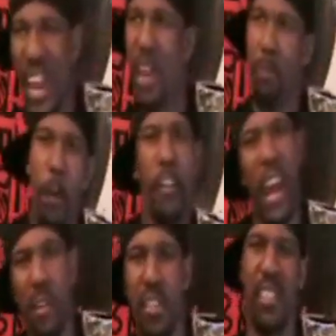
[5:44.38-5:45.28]
both
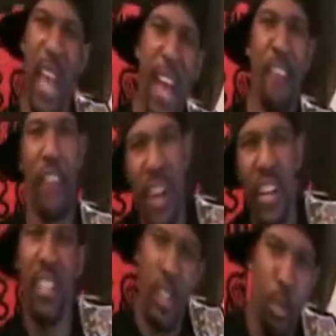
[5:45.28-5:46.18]
games have
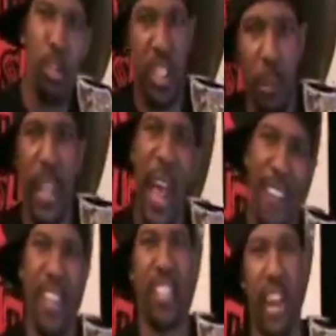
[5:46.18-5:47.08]
little
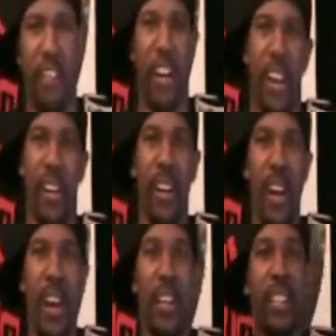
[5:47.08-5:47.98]
similarities here and there.
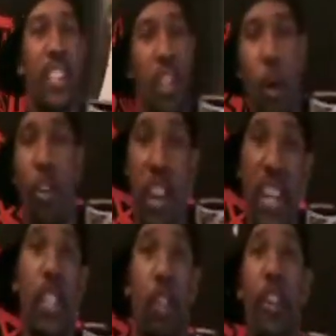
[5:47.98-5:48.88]
So Gears
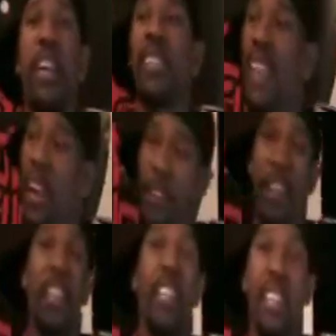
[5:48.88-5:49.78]
3
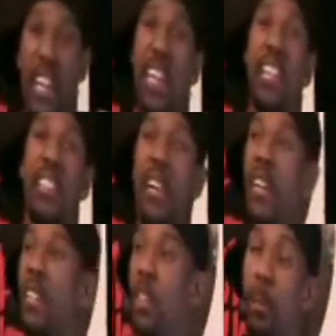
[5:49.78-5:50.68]
definitely needs
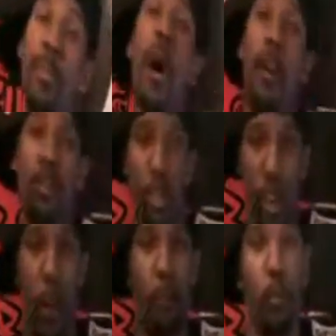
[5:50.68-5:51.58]
to borrow
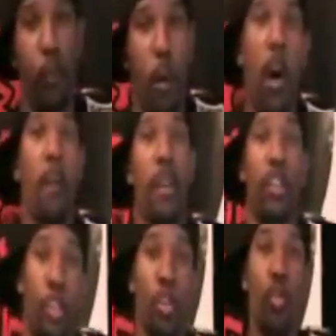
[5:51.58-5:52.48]
some from Army of
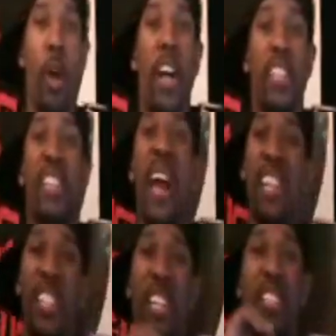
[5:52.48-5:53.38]
2 to not
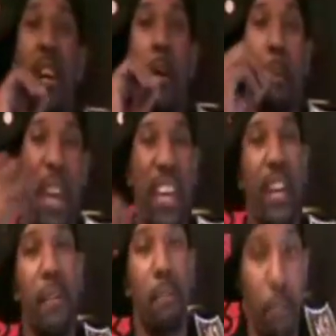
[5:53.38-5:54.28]
just make it a
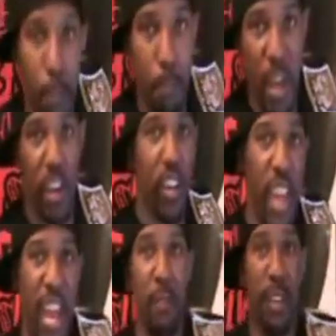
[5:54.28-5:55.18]
better
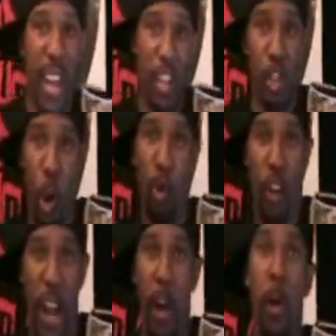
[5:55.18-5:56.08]
game the next go
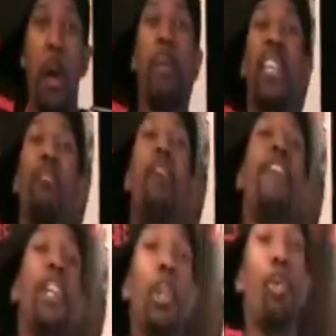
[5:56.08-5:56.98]
round, but to
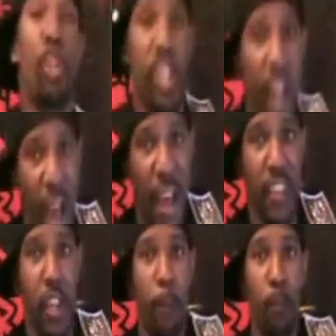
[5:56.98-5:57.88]

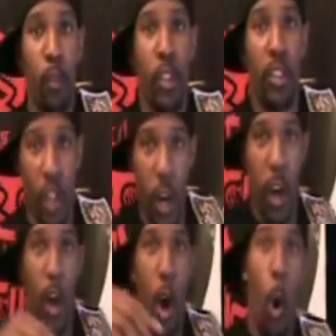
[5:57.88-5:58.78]
revolutionize the
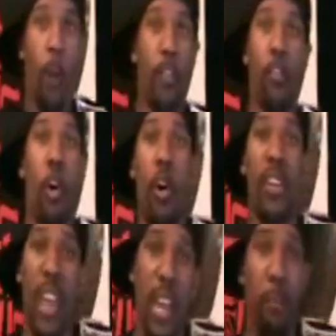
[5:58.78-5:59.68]
overall
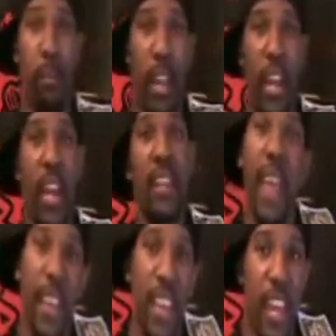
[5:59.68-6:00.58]
gameplay
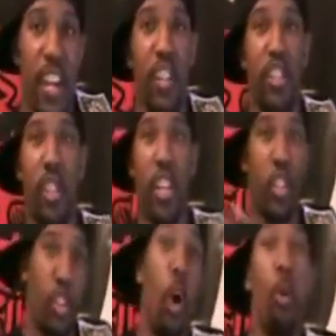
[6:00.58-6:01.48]
that Gears is
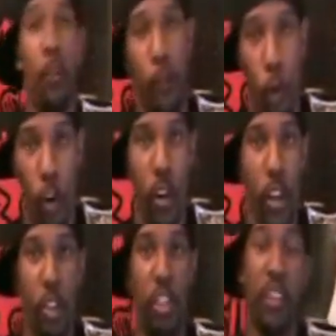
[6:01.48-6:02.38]
known for. You
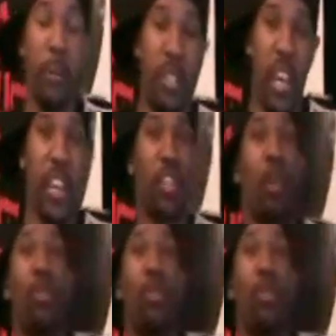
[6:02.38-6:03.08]
see what I'm saying? So